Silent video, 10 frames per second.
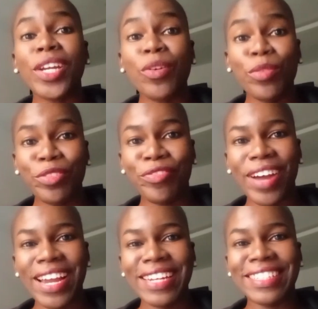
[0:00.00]
You can also
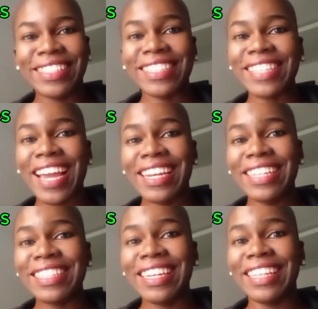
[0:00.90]
find the
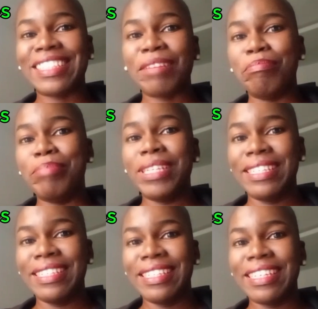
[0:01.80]
silent letter
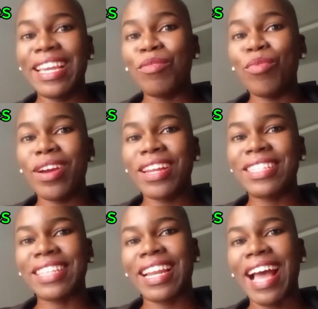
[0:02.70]
B in
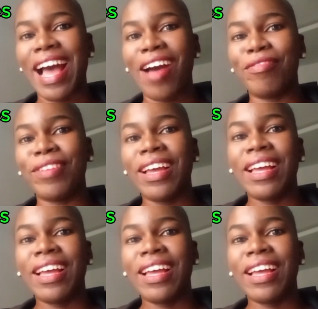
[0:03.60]
words that have